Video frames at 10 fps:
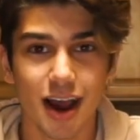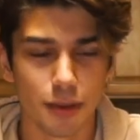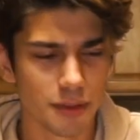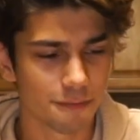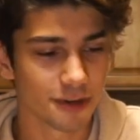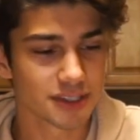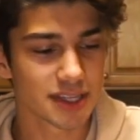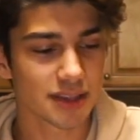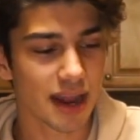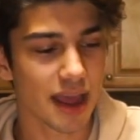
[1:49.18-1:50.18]
The first
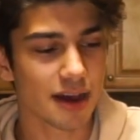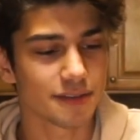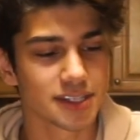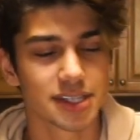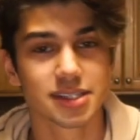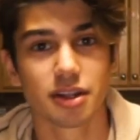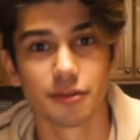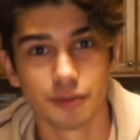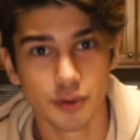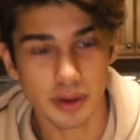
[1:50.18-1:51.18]
thing that I have is this
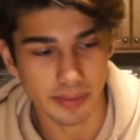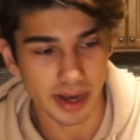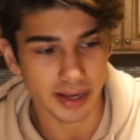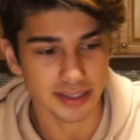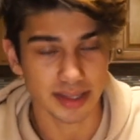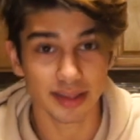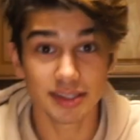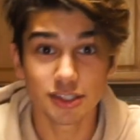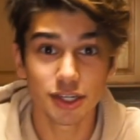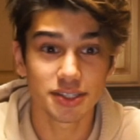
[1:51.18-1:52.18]
little viewing box, and this
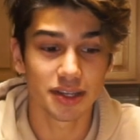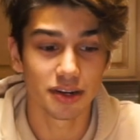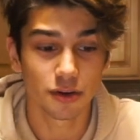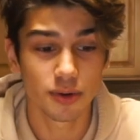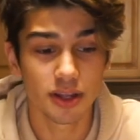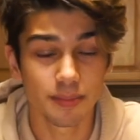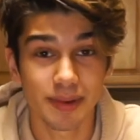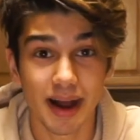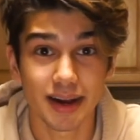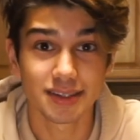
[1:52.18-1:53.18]
is just an acrylic
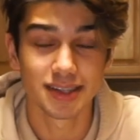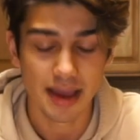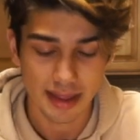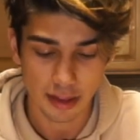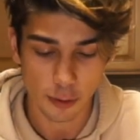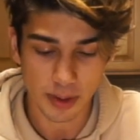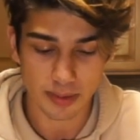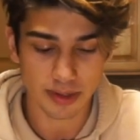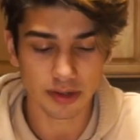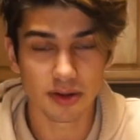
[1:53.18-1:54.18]
box that we'll be
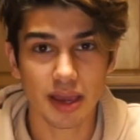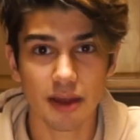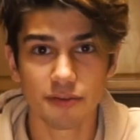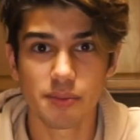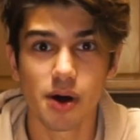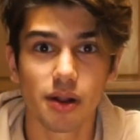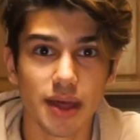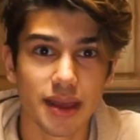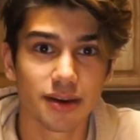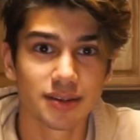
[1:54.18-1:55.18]
able to look at from all
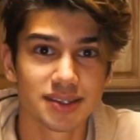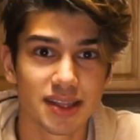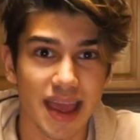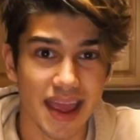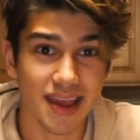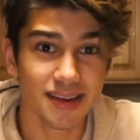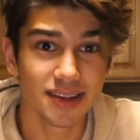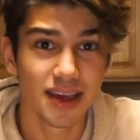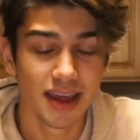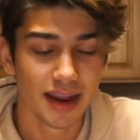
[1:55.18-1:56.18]
angles the ant.
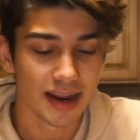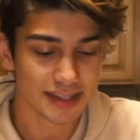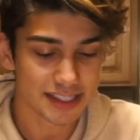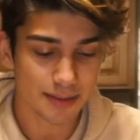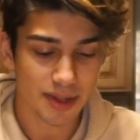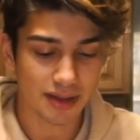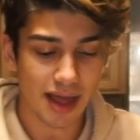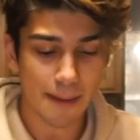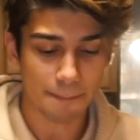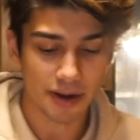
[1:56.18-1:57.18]
It's gonna be a
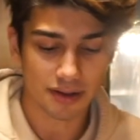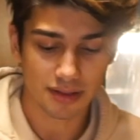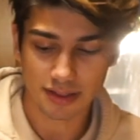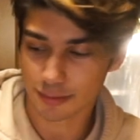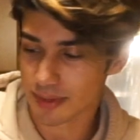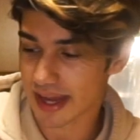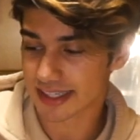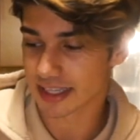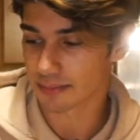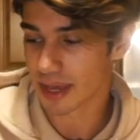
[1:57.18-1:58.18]
lot better than this
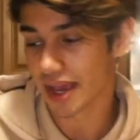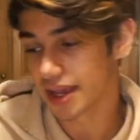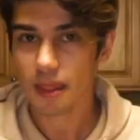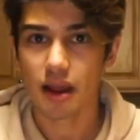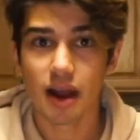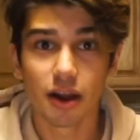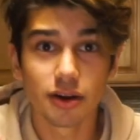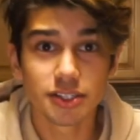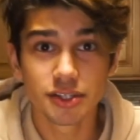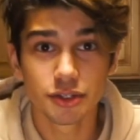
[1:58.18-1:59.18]
plastic bag. I
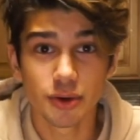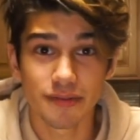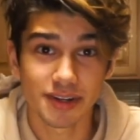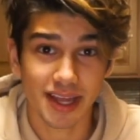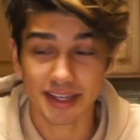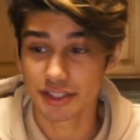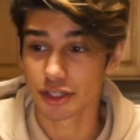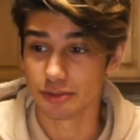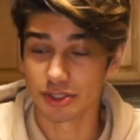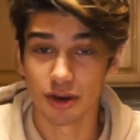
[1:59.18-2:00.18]
also do have a test
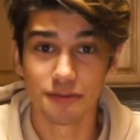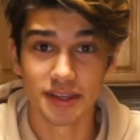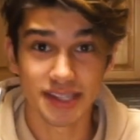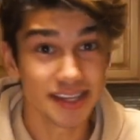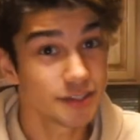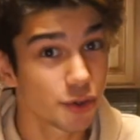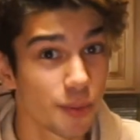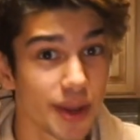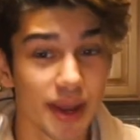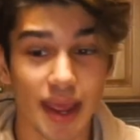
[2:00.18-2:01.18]
tube, so if this is a
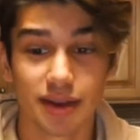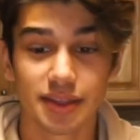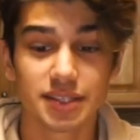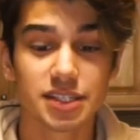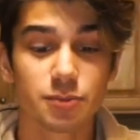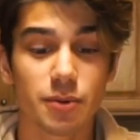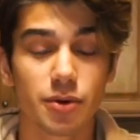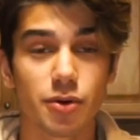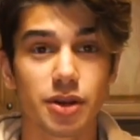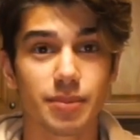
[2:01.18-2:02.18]
queen ant, this is what we're
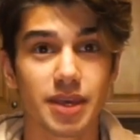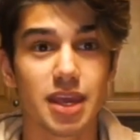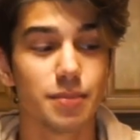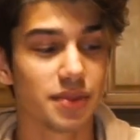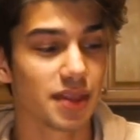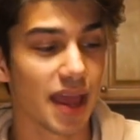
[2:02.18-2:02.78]
going to be keeping the